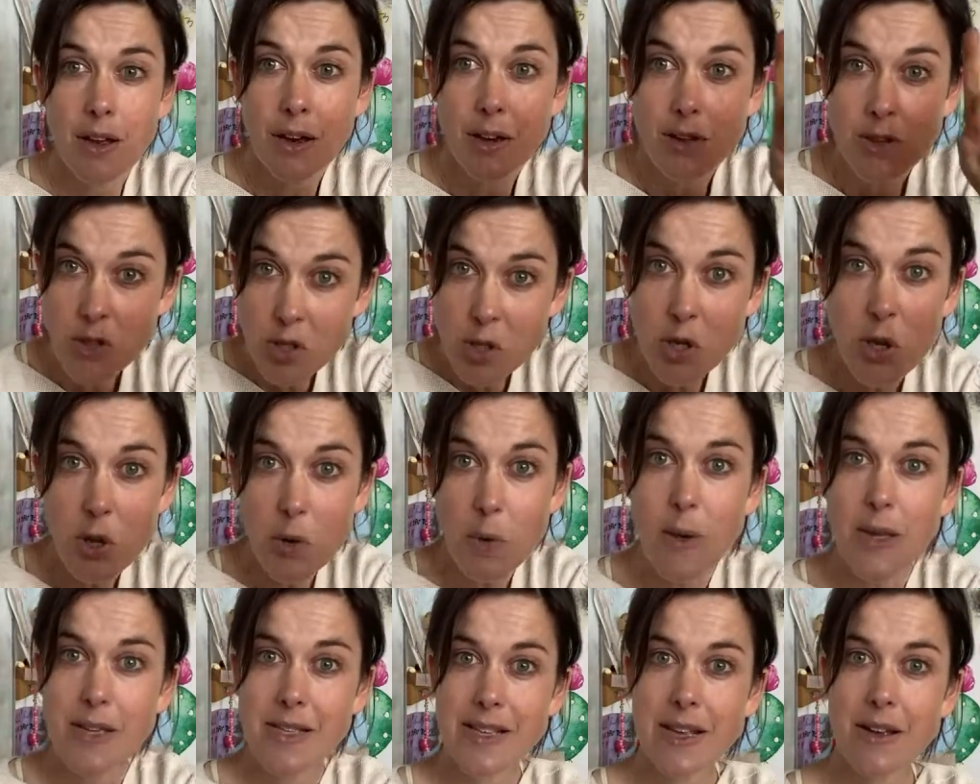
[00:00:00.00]
2
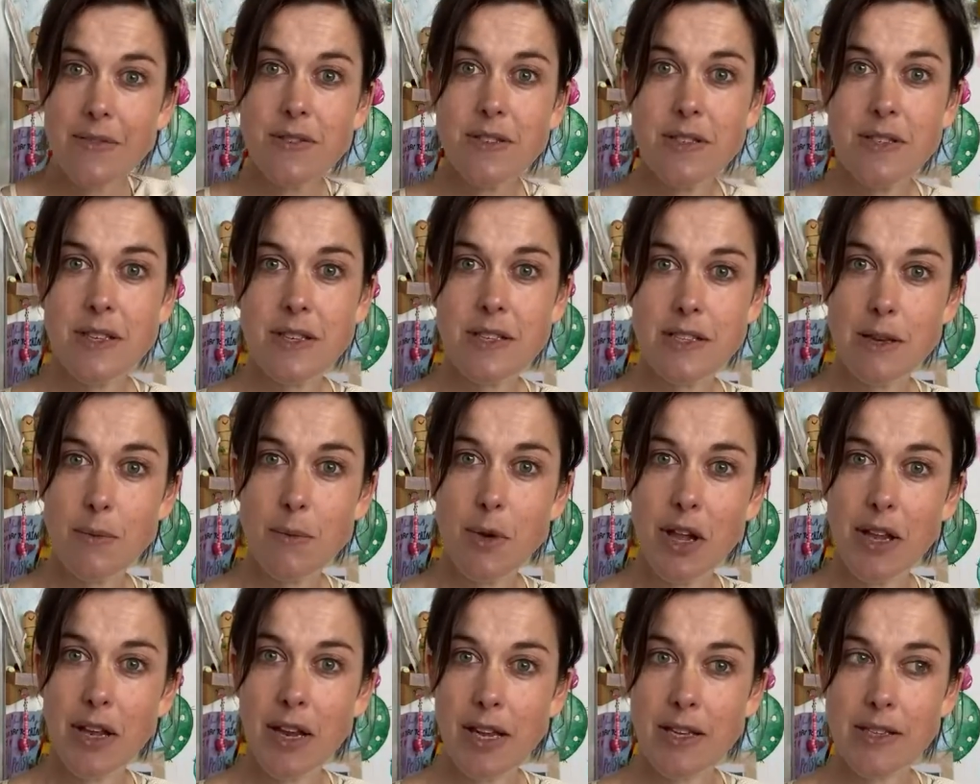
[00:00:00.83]
weeks left until the summer
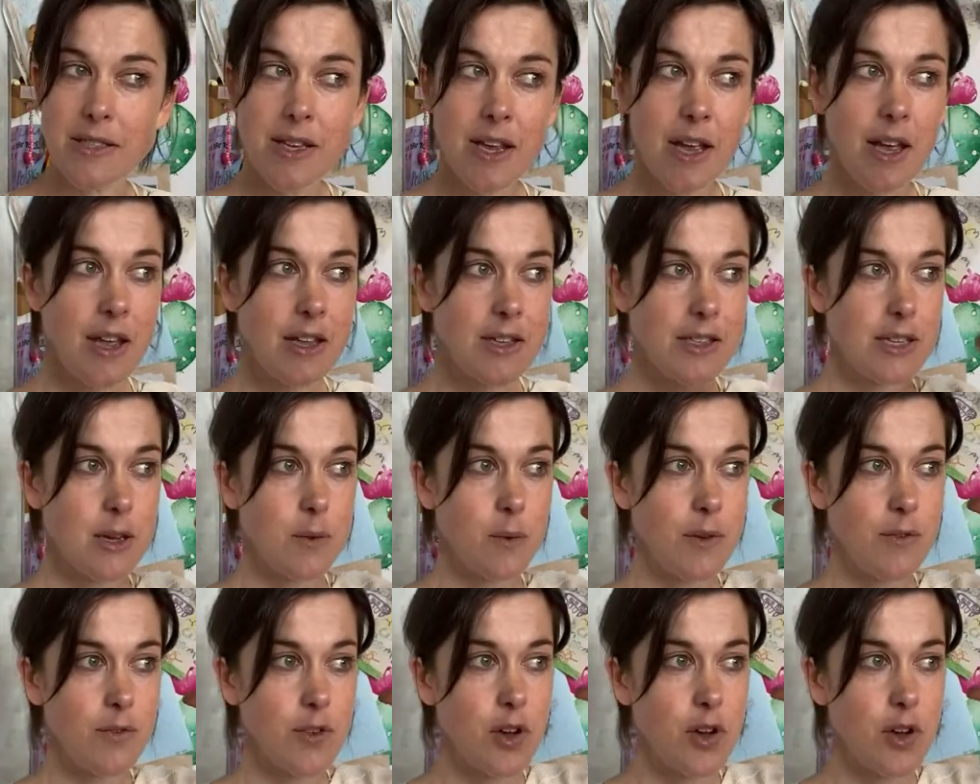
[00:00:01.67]
holidays. So we've